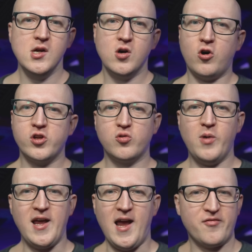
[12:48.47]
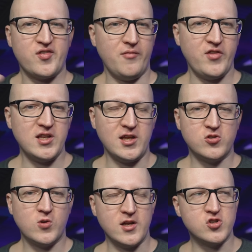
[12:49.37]
or you want to have something that
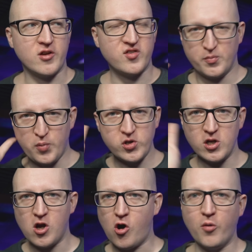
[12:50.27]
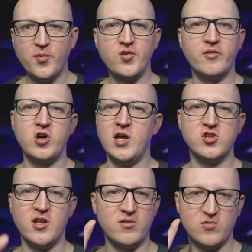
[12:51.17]
you can just put in your home server
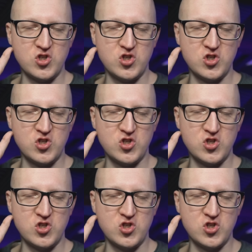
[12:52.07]
and it